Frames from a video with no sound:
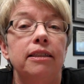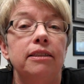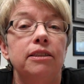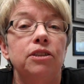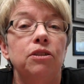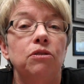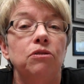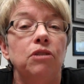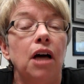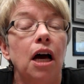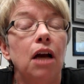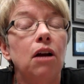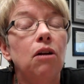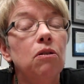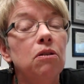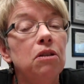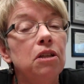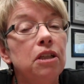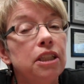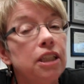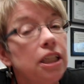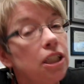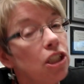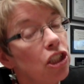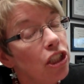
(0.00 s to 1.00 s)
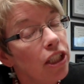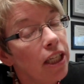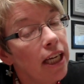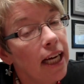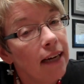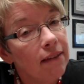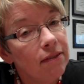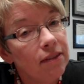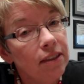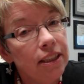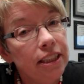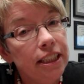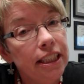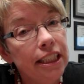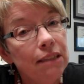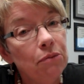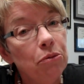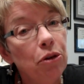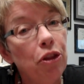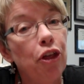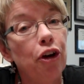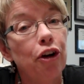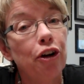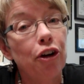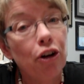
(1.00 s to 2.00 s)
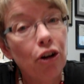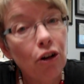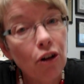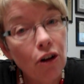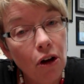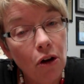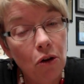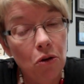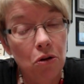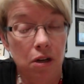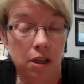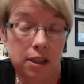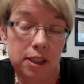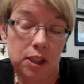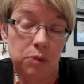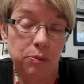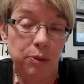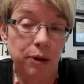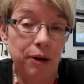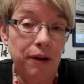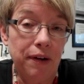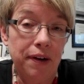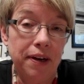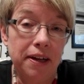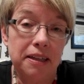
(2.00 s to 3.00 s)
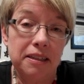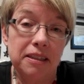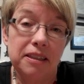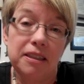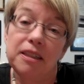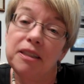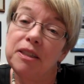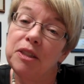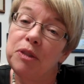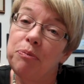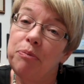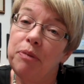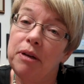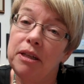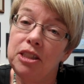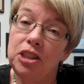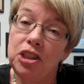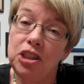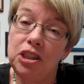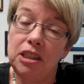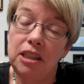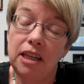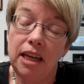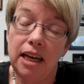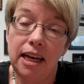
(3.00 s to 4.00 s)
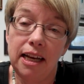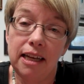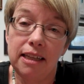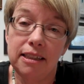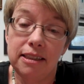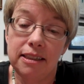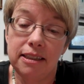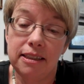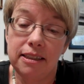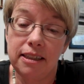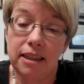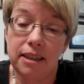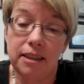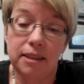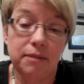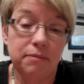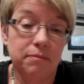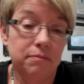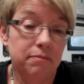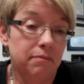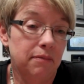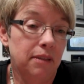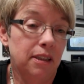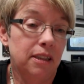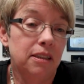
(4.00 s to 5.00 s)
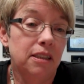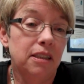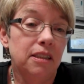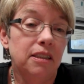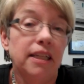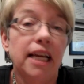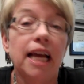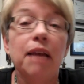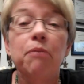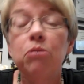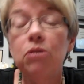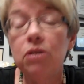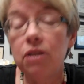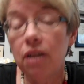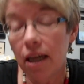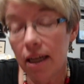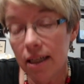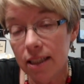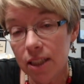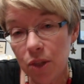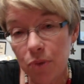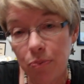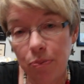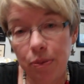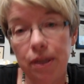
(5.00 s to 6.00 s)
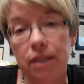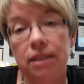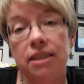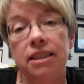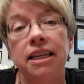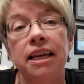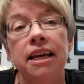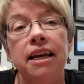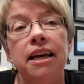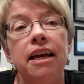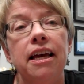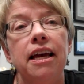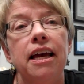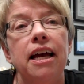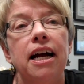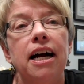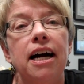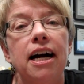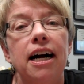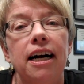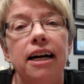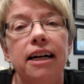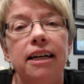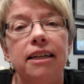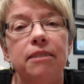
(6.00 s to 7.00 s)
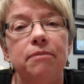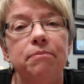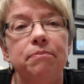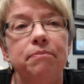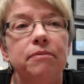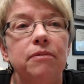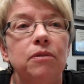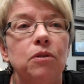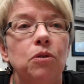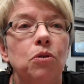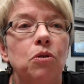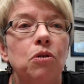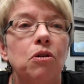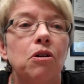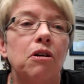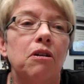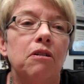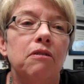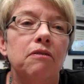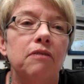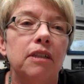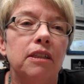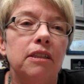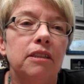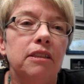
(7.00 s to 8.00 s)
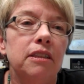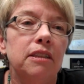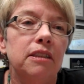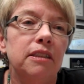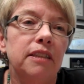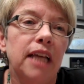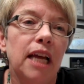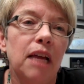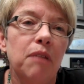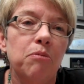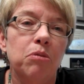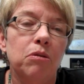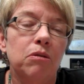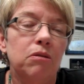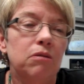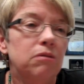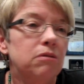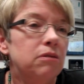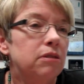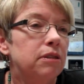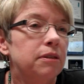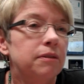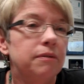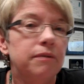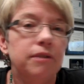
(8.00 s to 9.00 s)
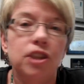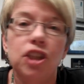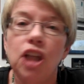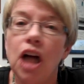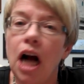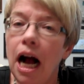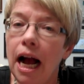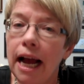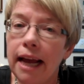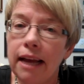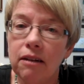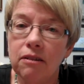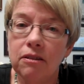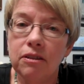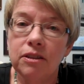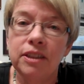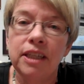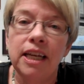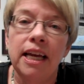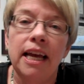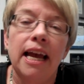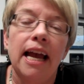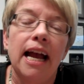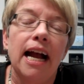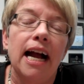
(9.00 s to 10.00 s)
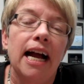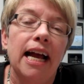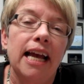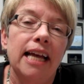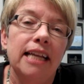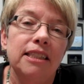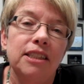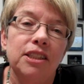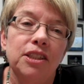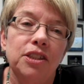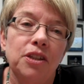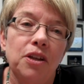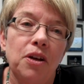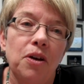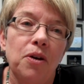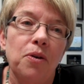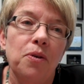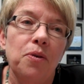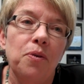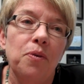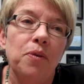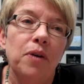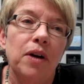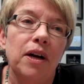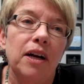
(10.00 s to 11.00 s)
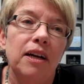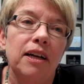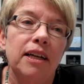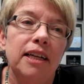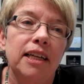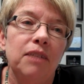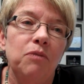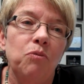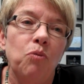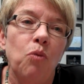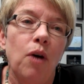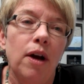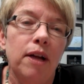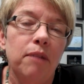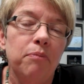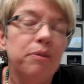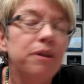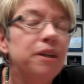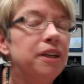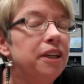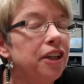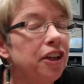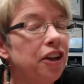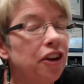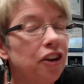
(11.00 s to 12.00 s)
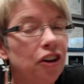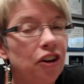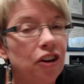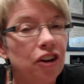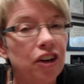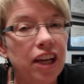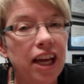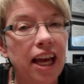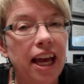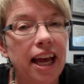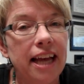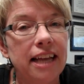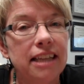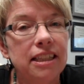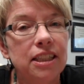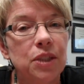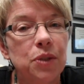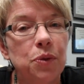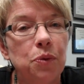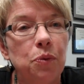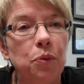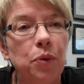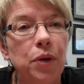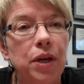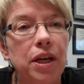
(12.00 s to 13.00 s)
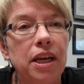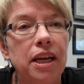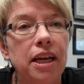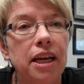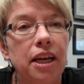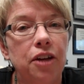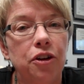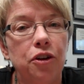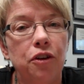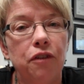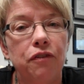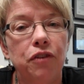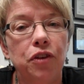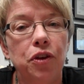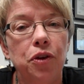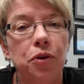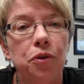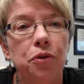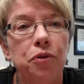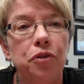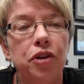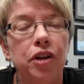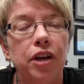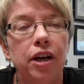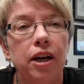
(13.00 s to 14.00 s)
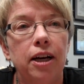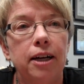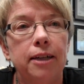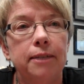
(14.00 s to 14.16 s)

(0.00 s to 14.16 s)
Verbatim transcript: So not only does she have to deal with her own experiences, but she has a disabled husband or a disabled child. And so in one particular case, we interviewed,